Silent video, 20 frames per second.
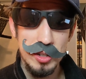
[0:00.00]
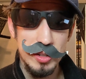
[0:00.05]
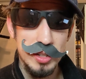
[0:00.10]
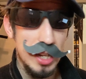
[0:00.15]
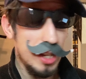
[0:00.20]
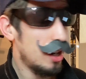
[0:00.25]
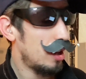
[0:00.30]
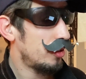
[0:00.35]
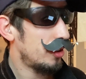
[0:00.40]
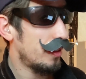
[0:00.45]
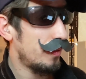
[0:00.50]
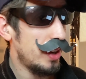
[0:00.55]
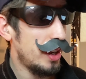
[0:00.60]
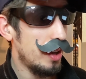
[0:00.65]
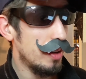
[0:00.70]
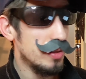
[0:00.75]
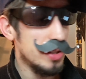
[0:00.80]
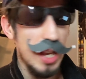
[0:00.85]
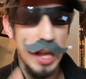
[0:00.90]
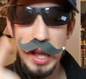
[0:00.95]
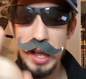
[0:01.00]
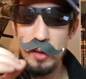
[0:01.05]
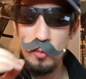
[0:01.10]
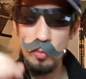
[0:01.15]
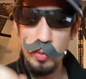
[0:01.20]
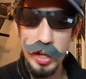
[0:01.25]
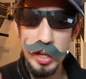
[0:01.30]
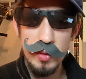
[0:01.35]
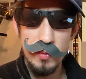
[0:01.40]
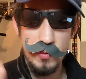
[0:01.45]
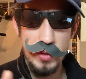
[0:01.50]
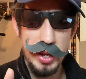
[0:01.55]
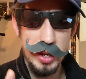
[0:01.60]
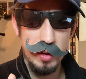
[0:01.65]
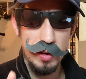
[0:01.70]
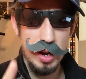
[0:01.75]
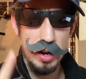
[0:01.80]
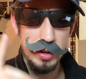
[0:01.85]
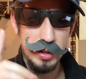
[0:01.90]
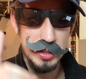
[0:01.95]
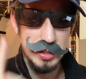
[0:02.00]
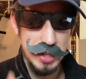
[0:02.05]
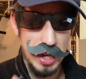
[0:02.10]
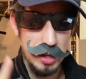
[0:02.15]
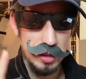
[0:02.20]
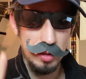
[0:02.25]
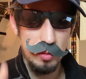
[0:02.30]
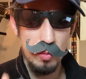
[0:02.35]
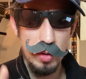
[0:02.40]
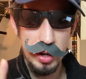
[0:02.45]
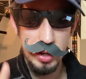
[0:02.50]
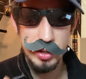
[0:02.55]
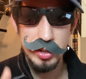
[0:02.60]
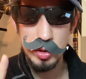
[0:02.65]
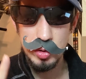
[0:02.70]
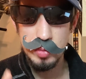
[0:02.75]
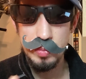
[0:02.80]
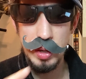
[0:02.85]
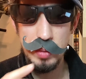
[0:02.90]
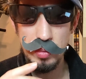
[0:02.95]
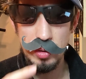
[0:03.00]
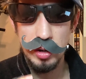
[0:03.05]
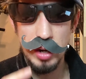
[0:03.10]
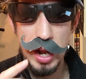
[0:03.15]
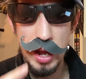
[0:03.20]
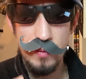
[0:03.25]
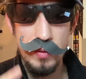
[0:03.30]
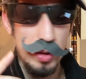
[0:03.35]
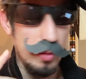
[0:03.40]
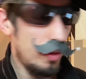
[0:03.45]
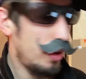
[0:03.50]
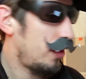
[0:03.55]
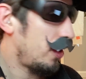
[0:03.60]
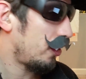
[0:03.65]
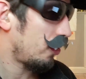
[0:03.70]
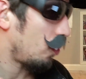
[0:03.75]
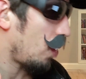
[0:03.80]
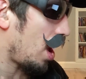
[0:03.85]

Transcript: are saying on their videos, and we could figure out exactly what issues people are having with as